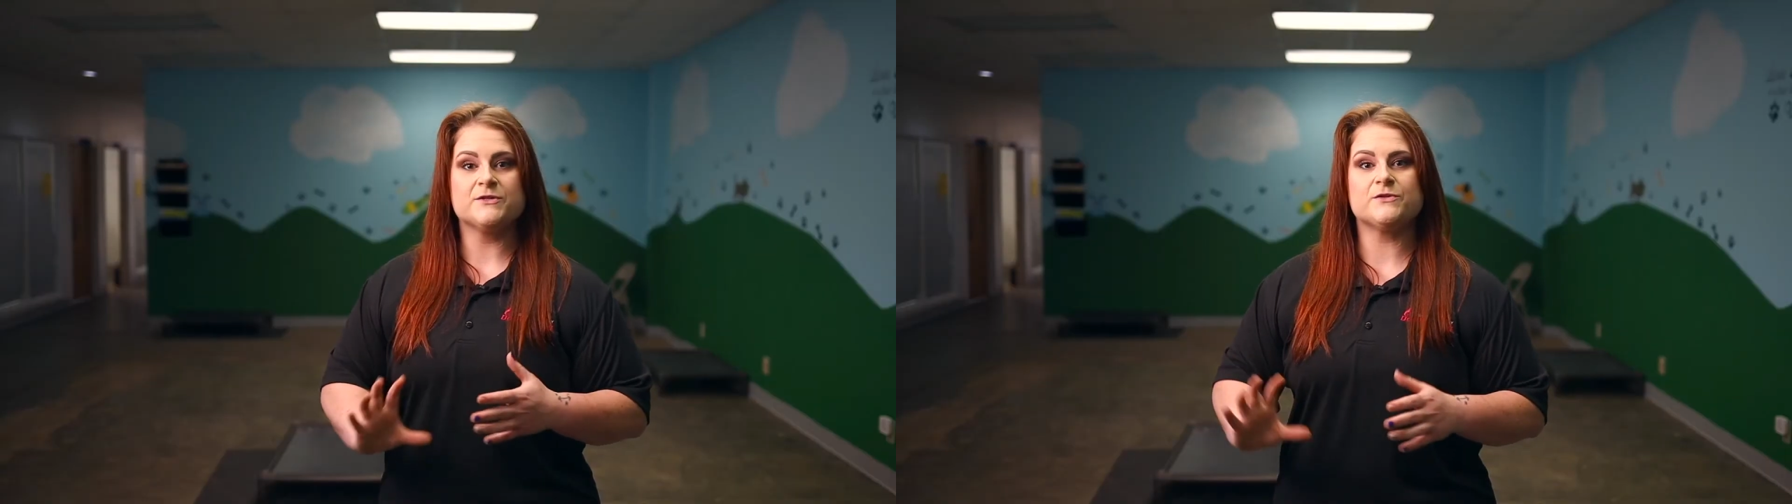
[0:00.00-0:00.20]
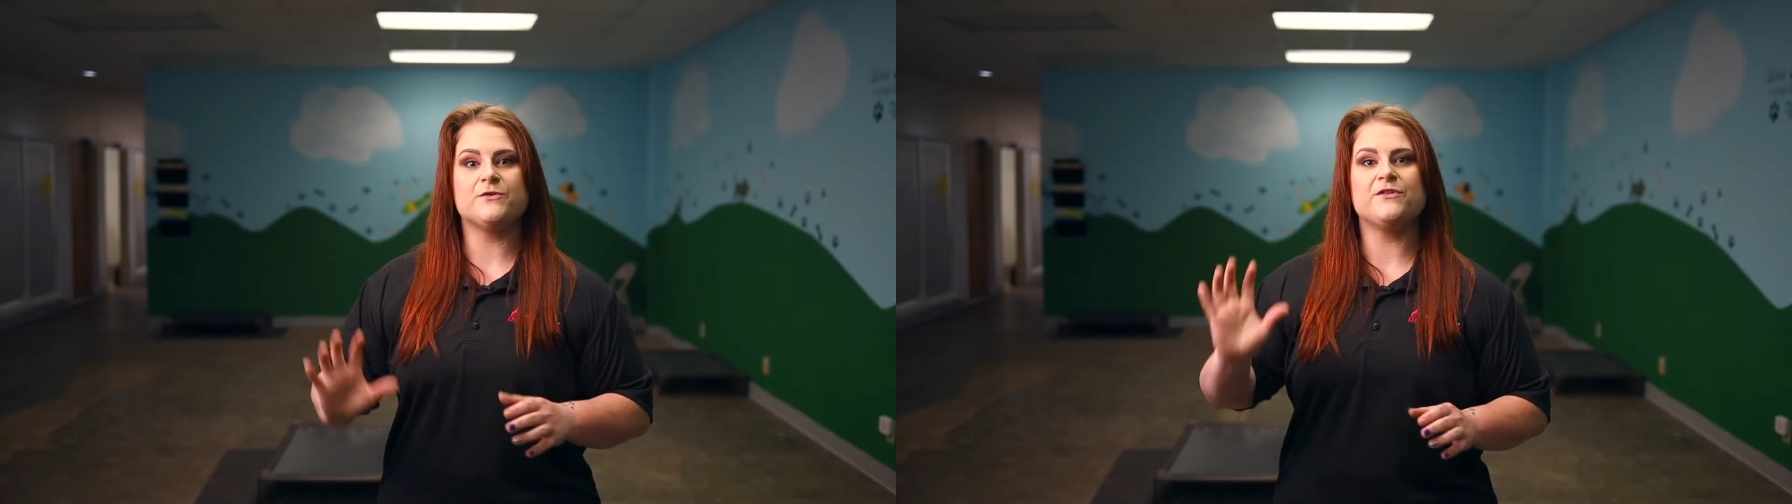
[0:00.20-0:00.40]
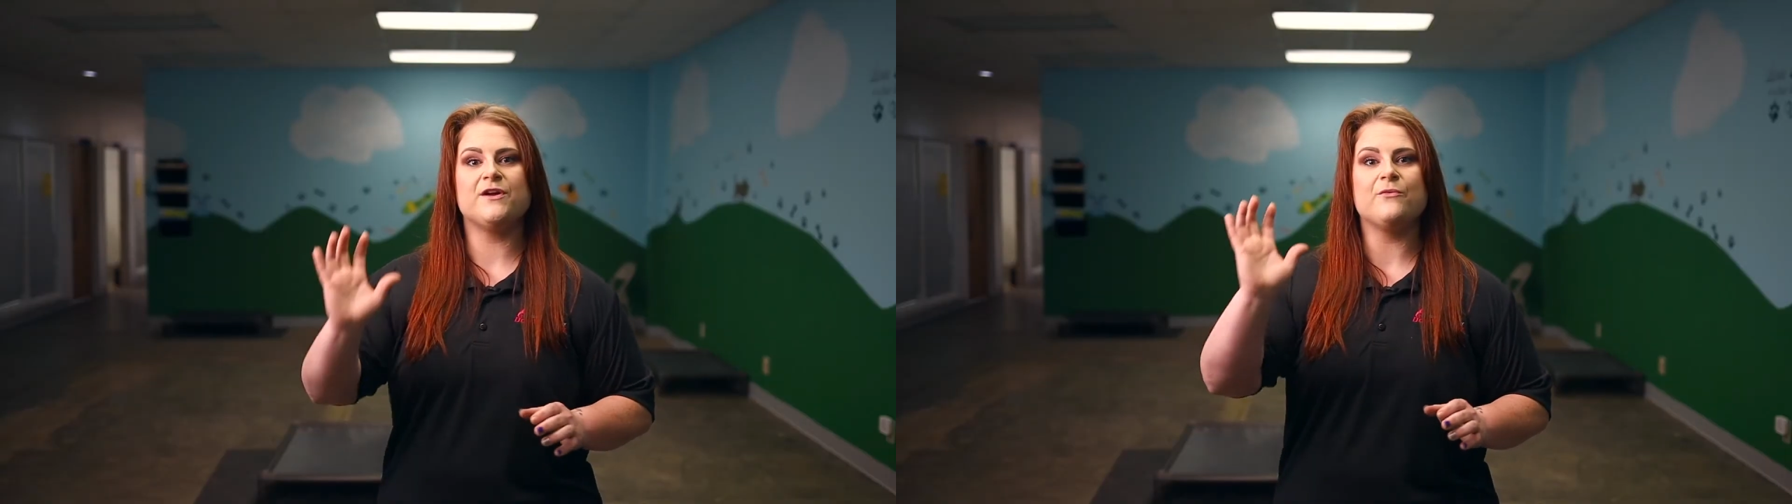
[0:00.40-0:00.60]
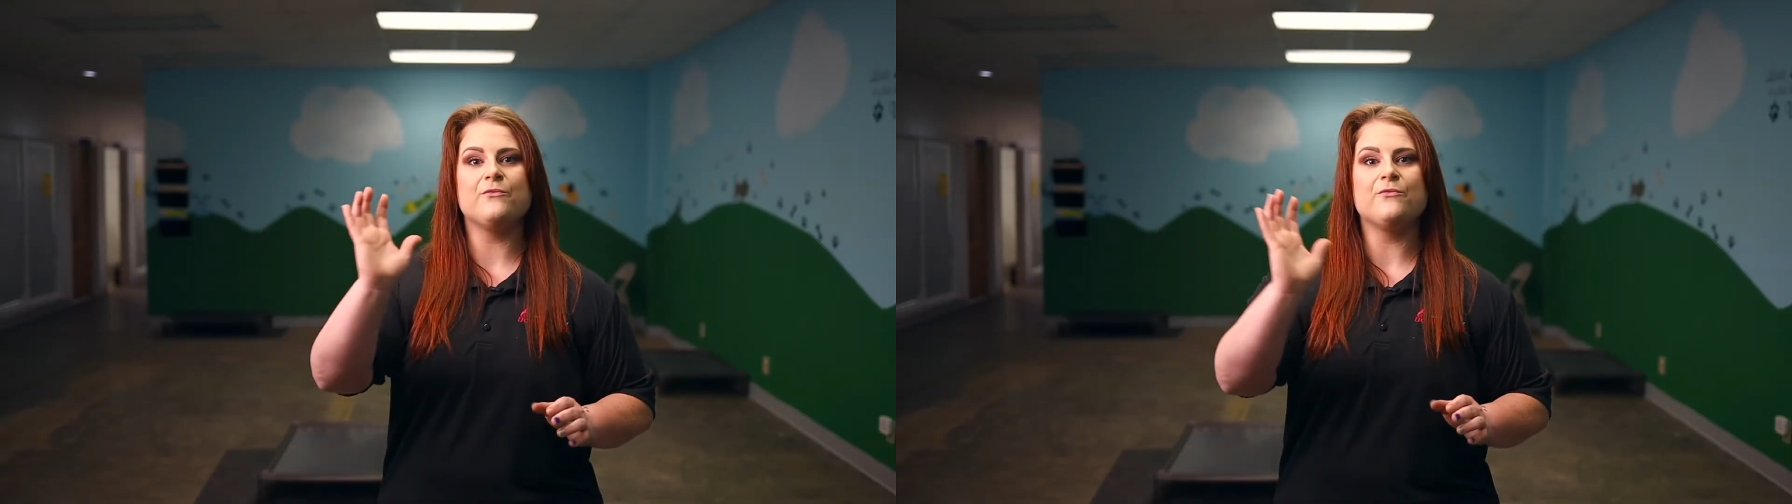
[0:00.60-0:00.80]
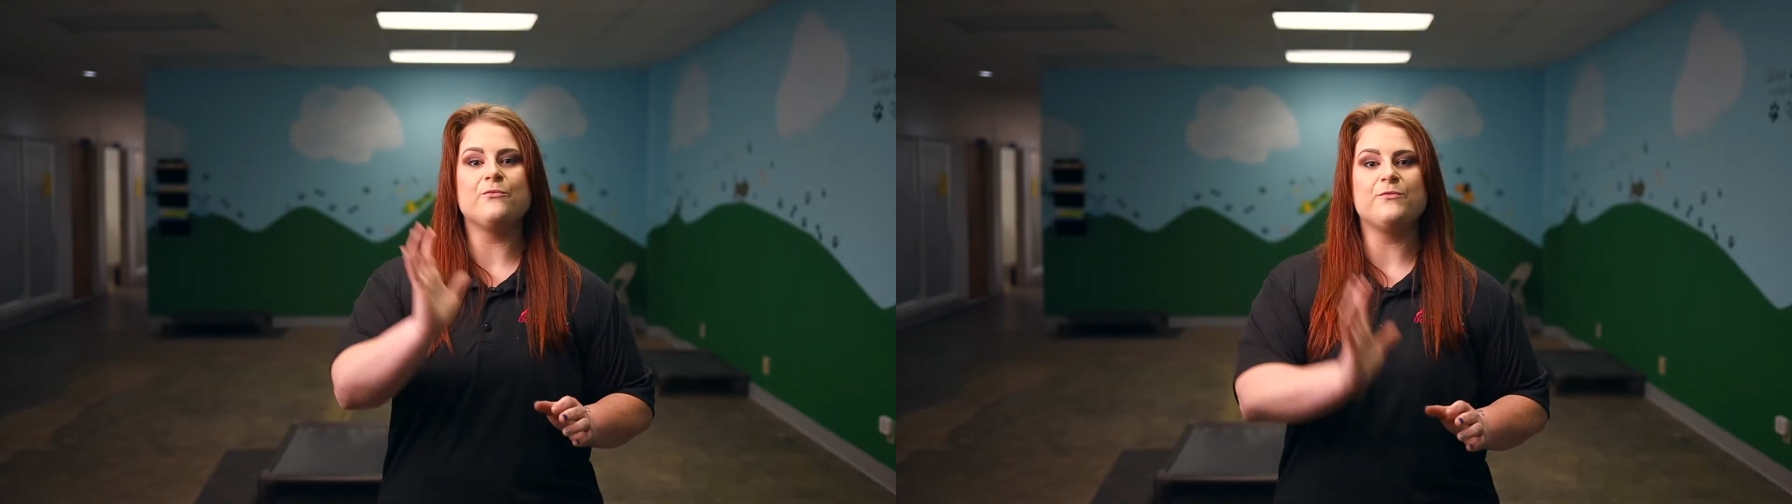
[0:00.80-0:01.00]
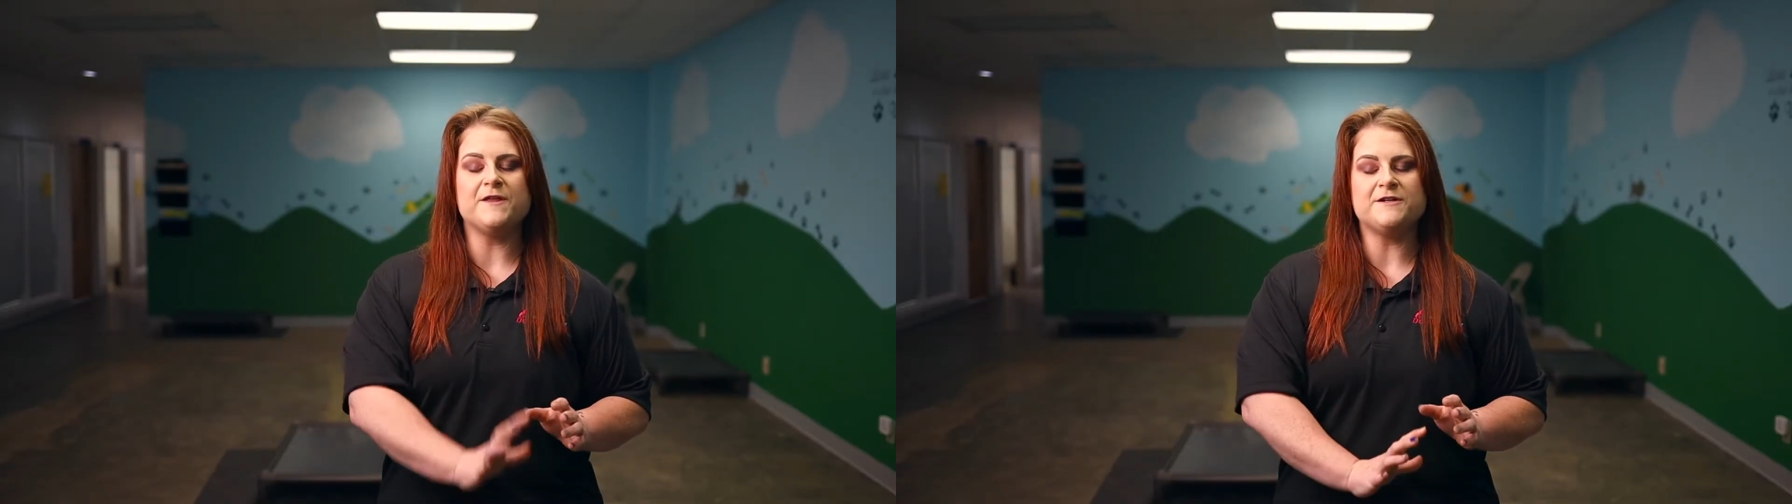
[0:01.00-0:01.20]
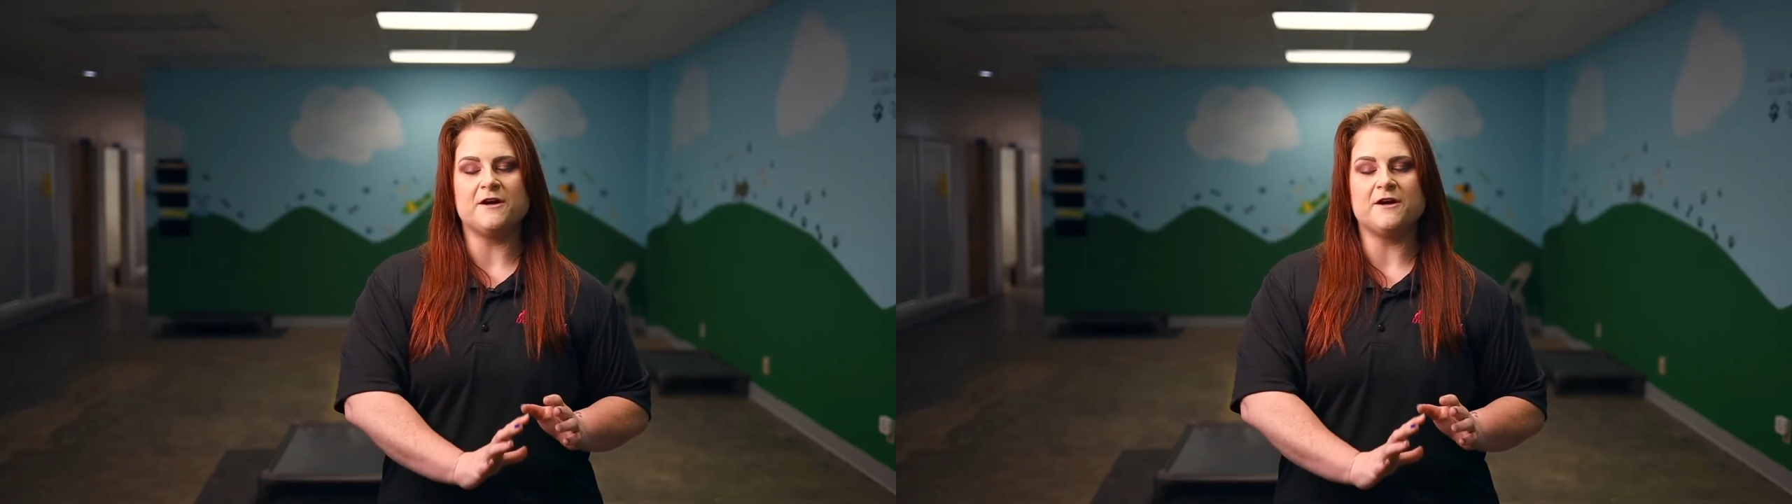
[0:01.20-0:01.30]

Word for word: so that the